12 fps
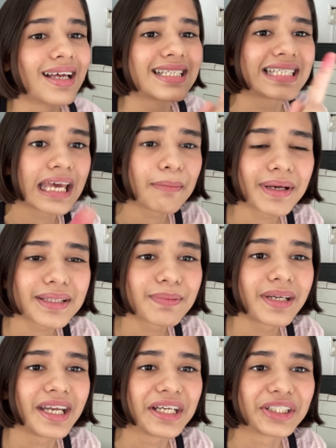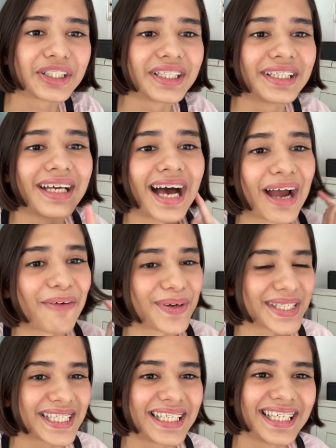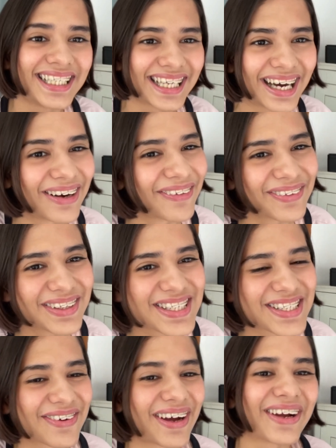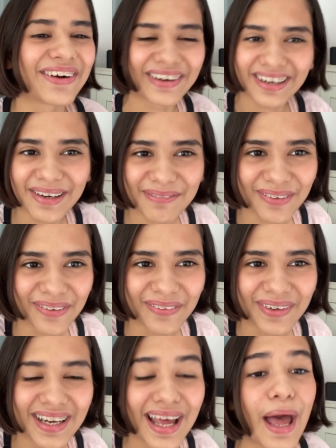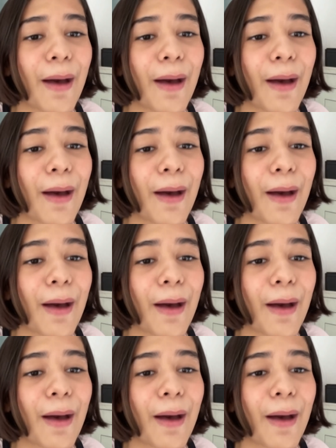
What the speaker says: Same explanation, I wasn't in town, so I couldn't upload.